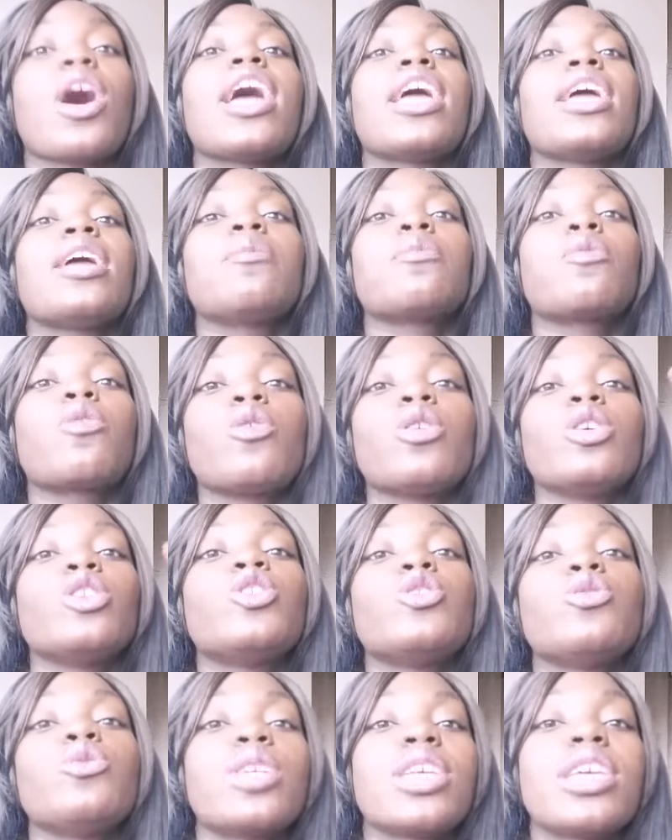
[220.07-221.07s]
I am
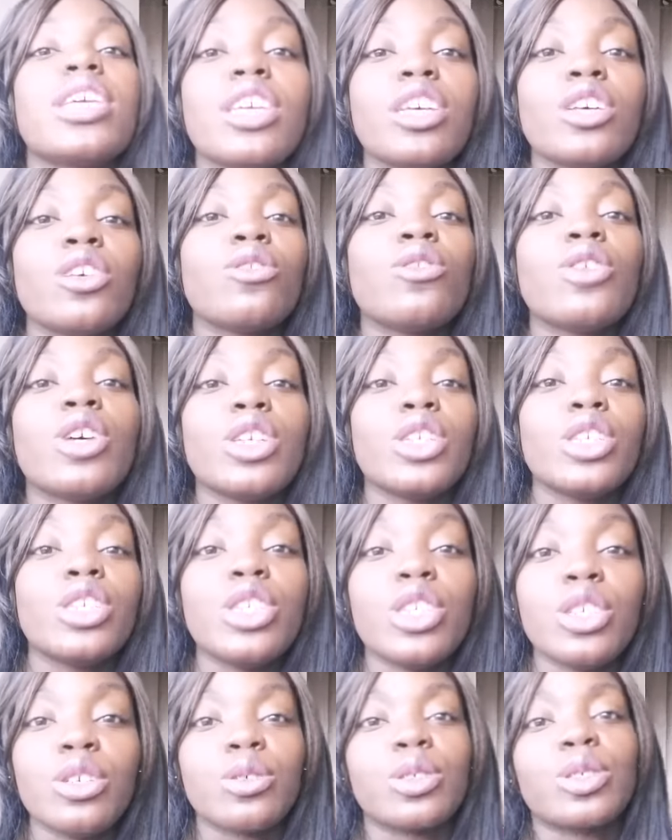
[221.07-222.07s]
going to kill
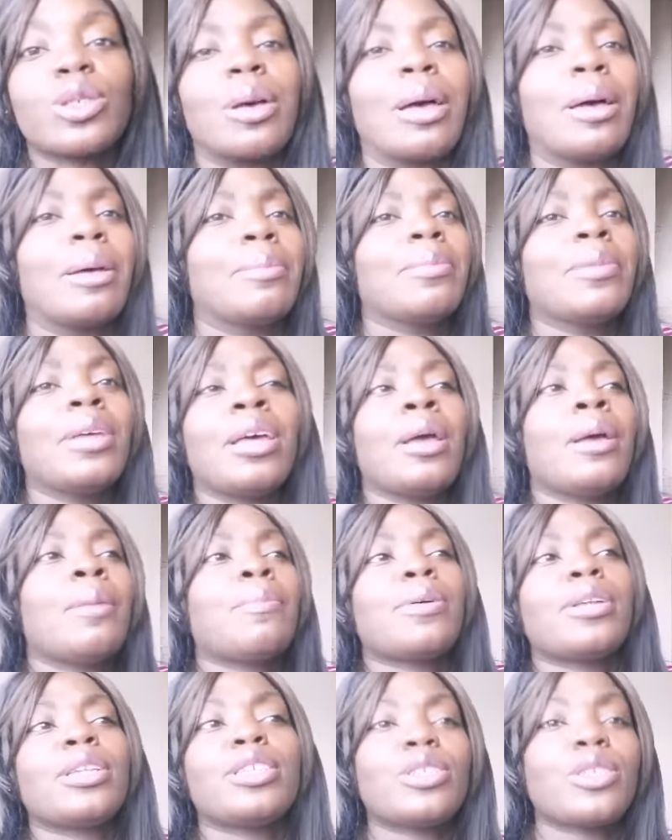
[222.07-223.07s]
you. So I'm
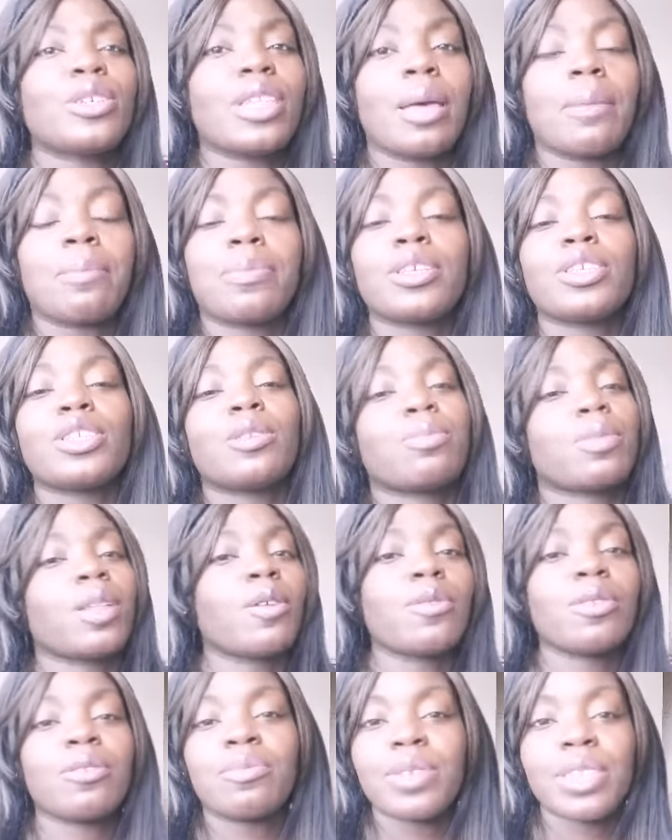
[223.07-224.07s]
pretty sure that bishop
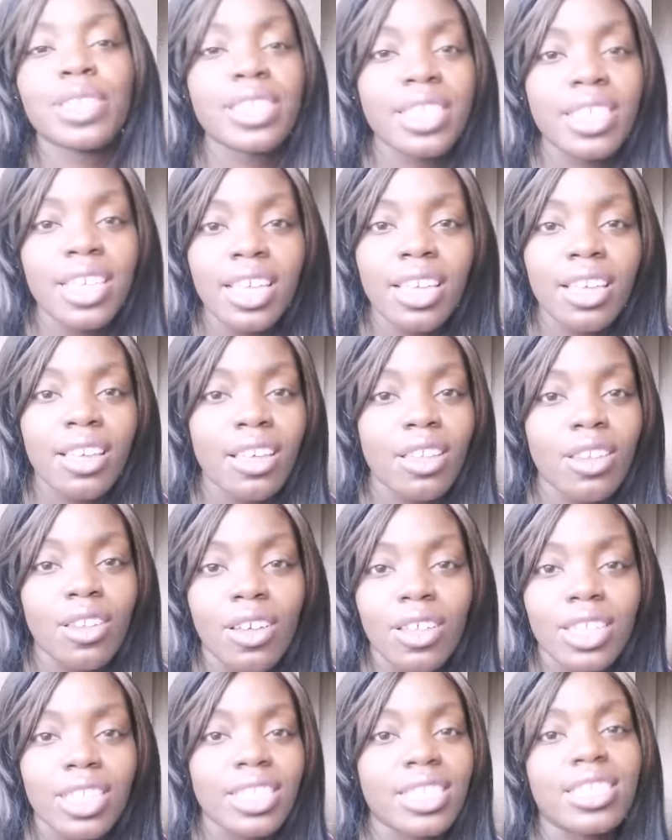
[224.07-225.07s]
that we've been seeing in
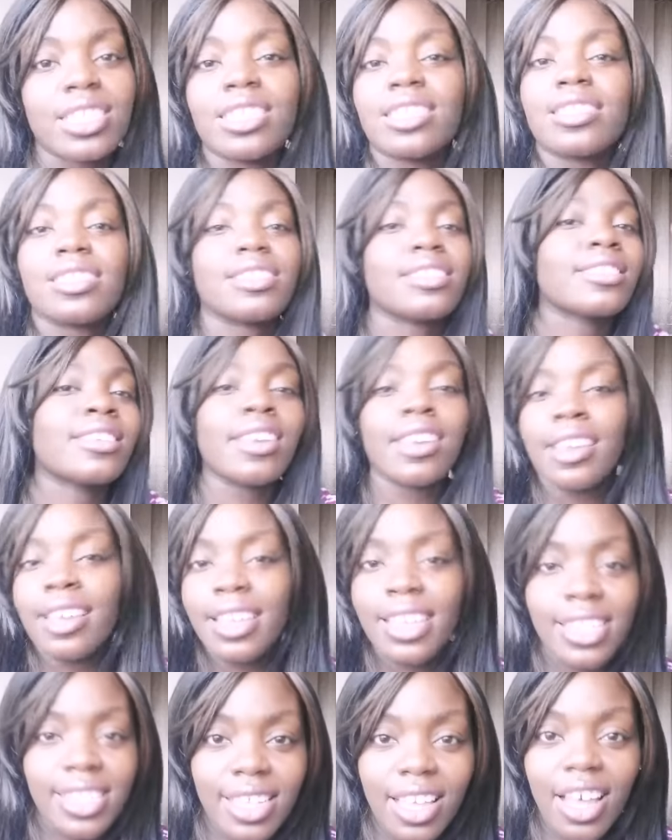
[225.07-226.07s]
all these seasons,
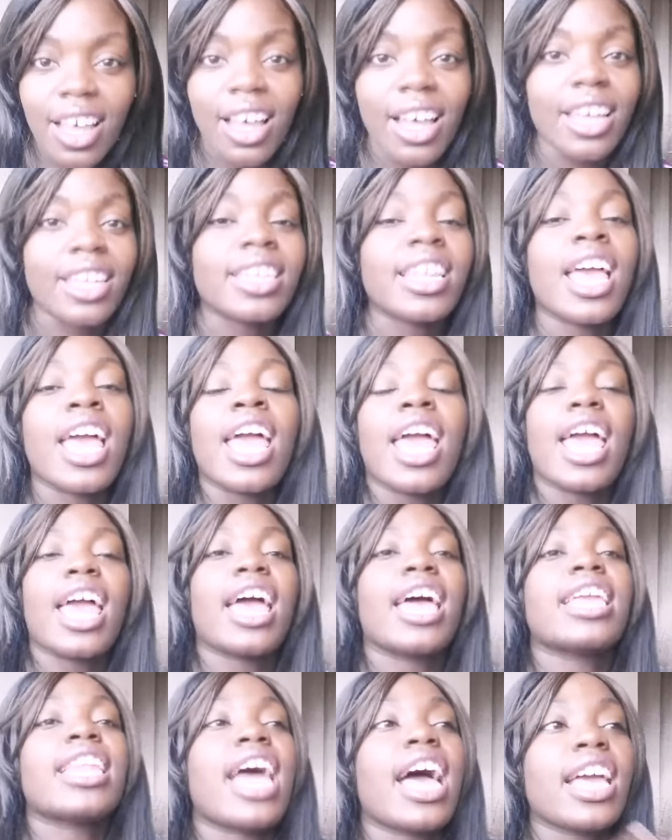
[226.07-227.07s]
he's gone.
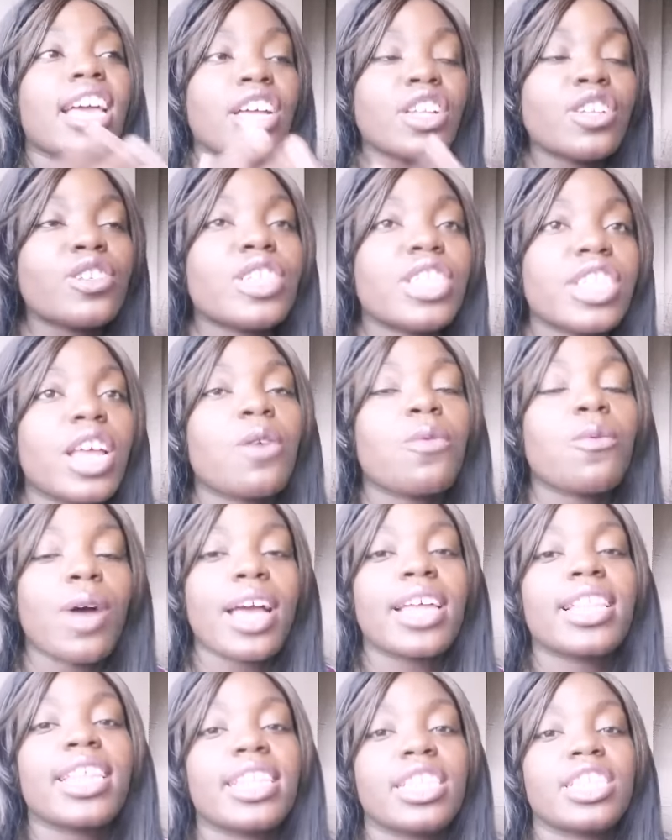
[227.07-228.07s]
And I understand
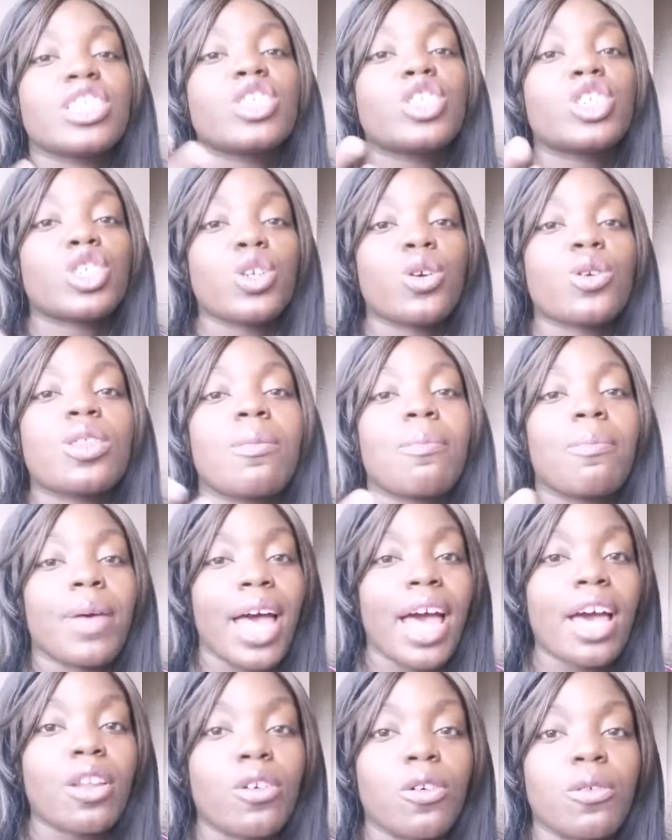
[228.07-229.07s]
why they didn't show the
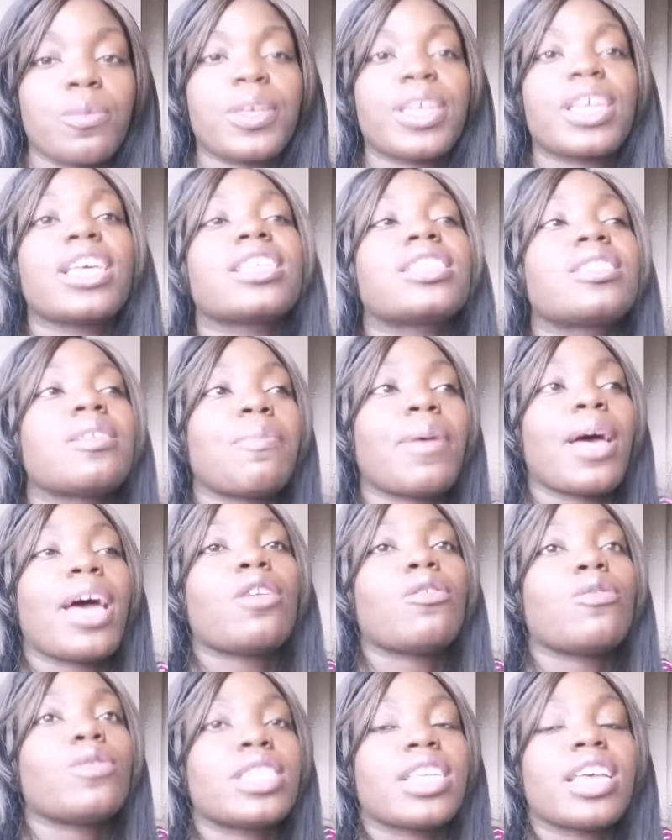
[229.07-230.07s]
battle, because the
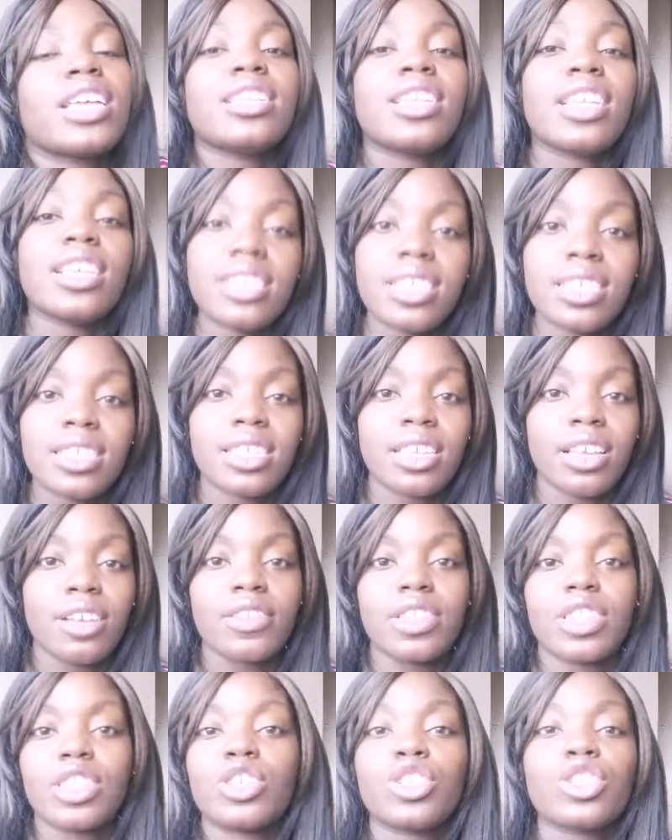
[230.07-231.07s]
battle was
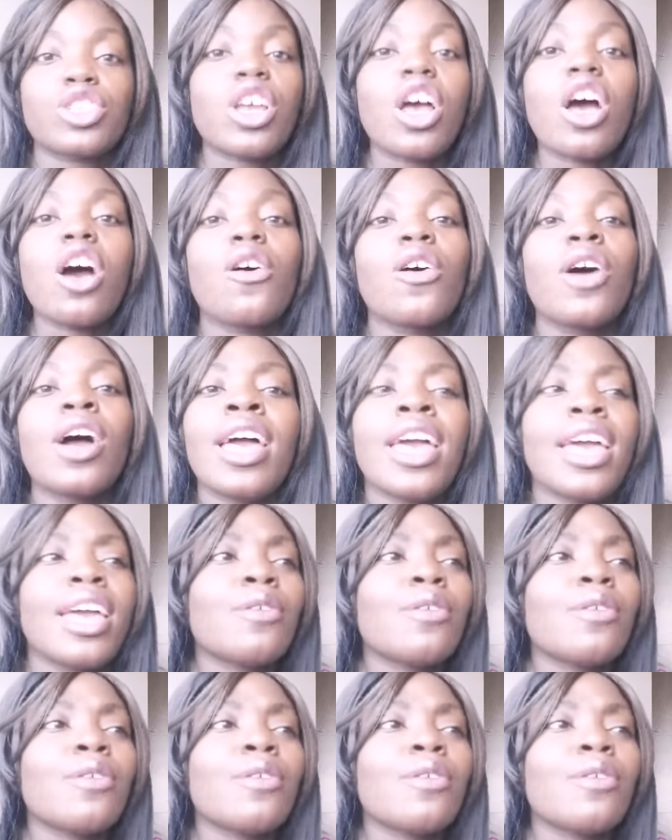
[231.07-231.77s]
unnecessary to show.